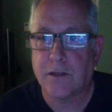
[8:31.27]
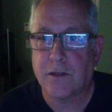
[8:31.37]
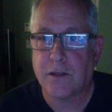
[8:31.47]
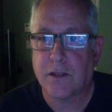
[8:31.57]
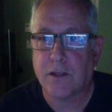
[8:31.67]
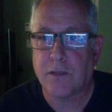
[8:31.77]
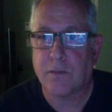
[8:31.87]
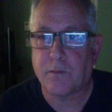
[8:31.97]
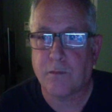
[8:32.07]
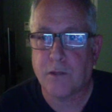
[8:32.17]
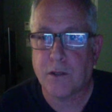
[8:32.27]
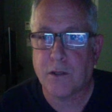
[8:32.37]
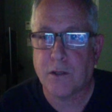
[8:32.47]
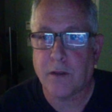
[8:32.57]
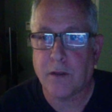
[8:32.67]
just
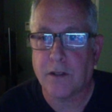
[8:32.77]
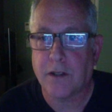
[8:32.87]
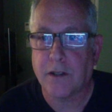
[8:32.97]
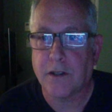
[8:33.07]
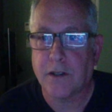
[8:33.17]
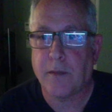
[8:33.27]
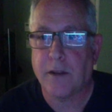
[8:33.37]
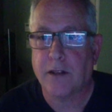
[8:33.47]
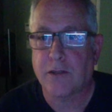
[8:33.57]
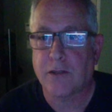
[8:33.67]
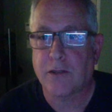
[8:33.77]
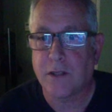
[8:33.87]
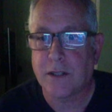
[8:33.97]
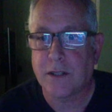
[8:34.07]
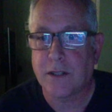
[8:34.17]
barely missed it here, came back. So it's doing
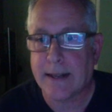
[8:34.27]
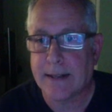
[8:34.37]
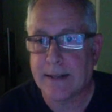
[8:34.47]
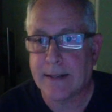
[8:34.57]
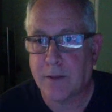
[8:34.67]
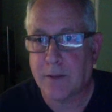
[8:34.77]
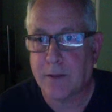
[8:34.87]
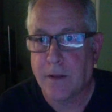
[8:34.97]
exactly the same thing.